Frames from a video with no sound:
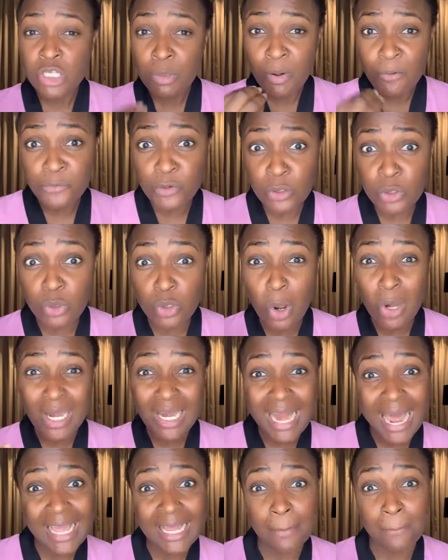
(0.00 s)
Some of you do
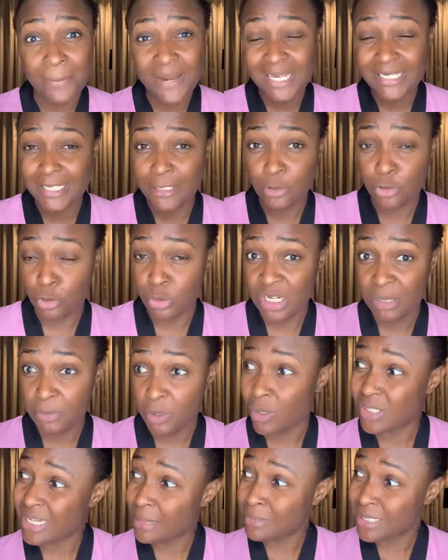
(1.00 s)
not like blessing today
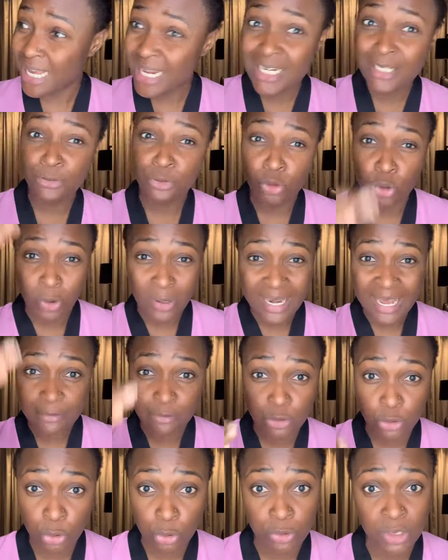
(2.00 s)
because I'm telling you your
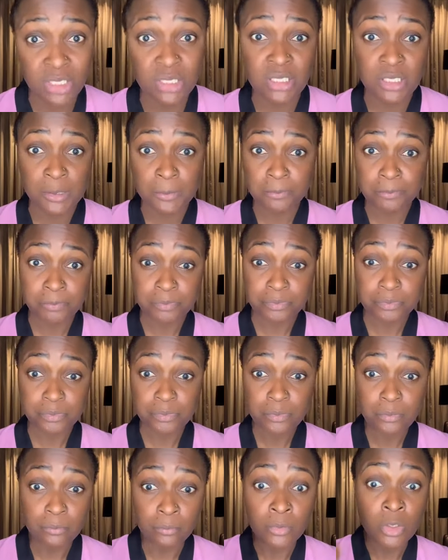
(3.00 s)
life stories.
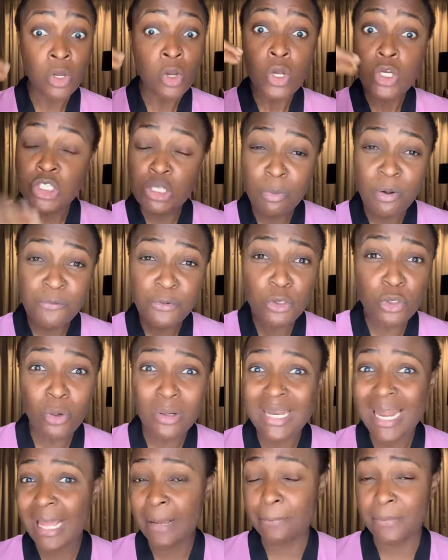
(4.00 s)
Some of you
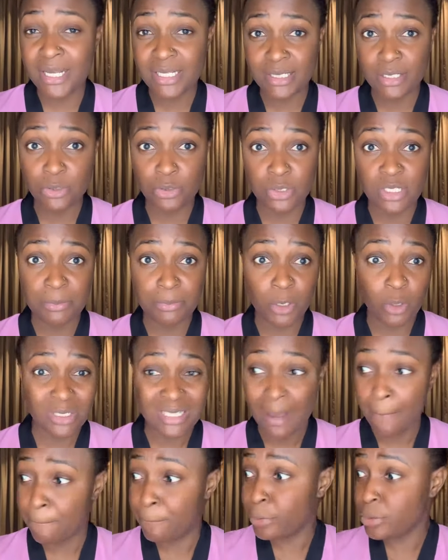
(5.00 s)
don't like blessing today
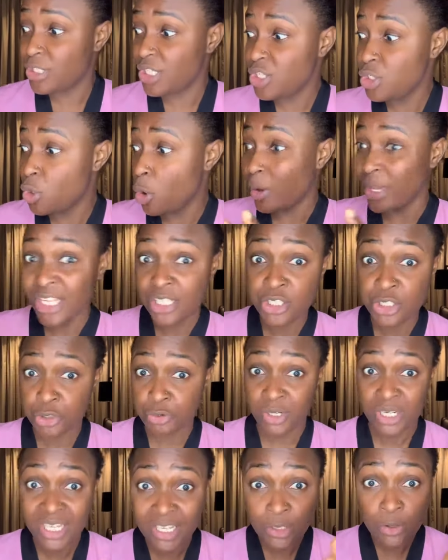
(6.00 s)
because I'm putting your
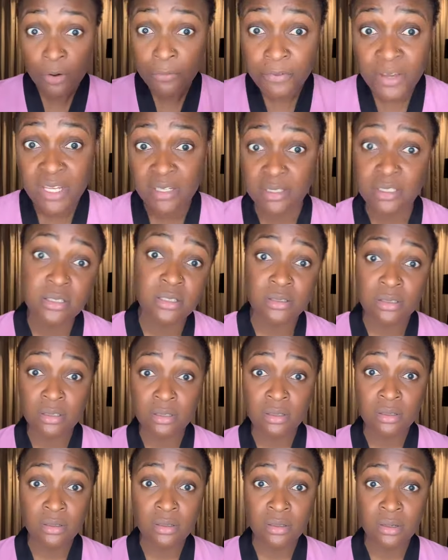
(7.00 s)
history in your face.
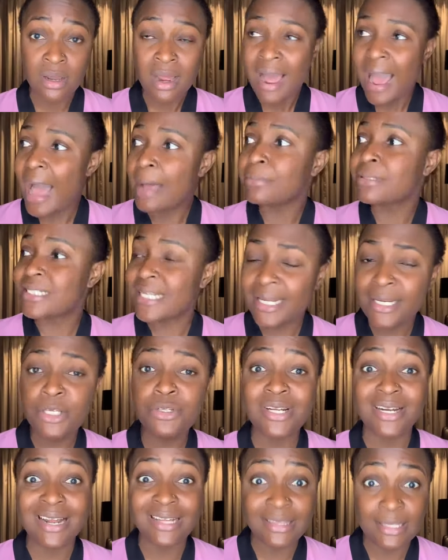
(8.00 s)
I'm
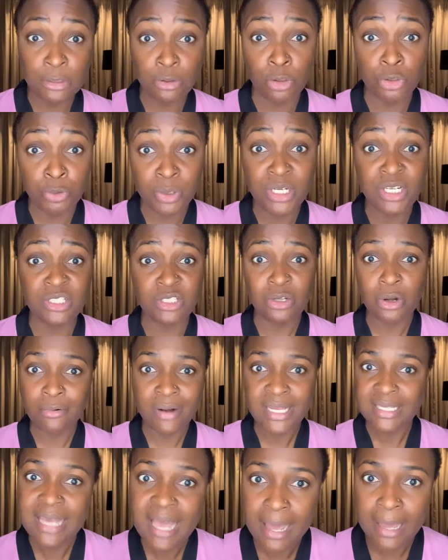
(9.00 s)
telling you that that thing you're doing is
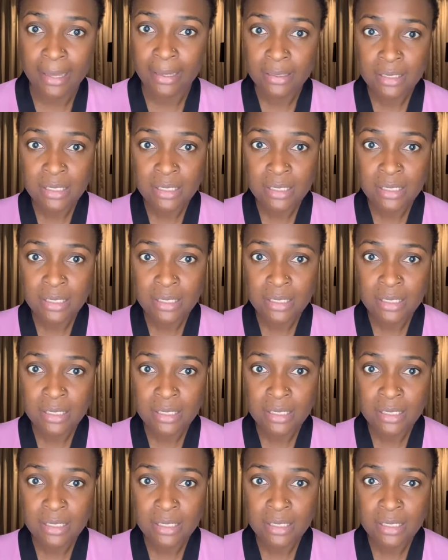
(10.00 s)
not right.